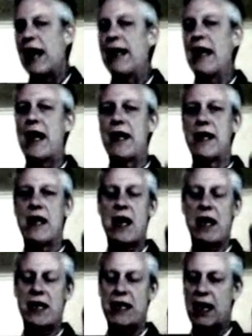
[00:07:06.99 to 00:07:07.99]
I
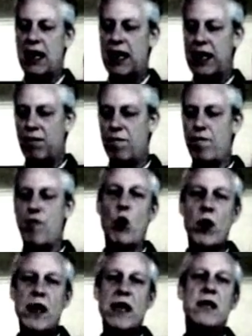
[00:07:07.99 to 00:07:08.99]

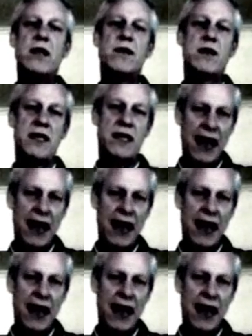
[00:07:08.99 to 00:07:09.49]
avoid the